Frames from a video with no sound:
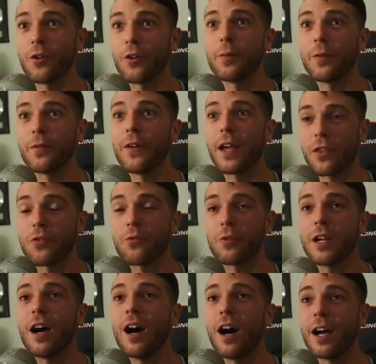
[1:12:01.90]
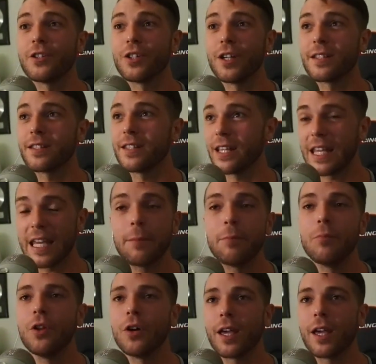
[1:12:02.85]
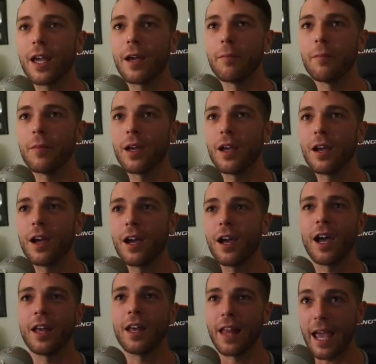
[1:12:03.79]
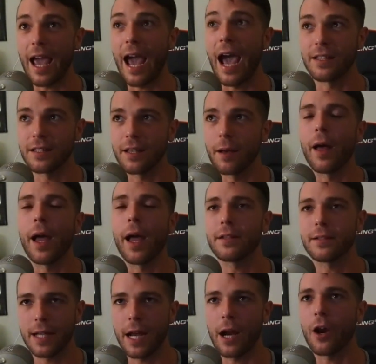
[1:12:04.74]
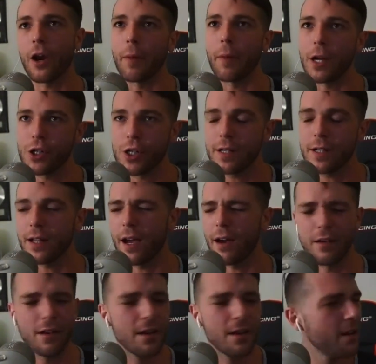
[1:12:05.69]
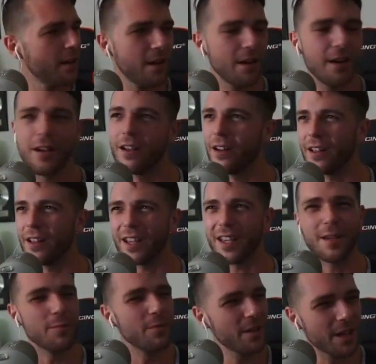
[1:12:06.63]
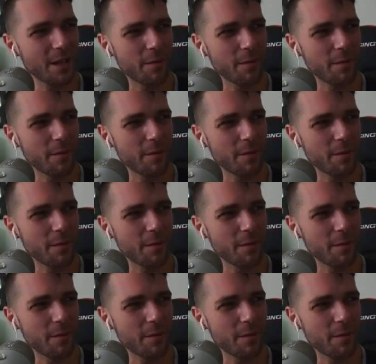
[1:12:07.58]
like 3 hot chicks that keep looking at me. And like, as I'm like tearing my shit down, I like keep looking back.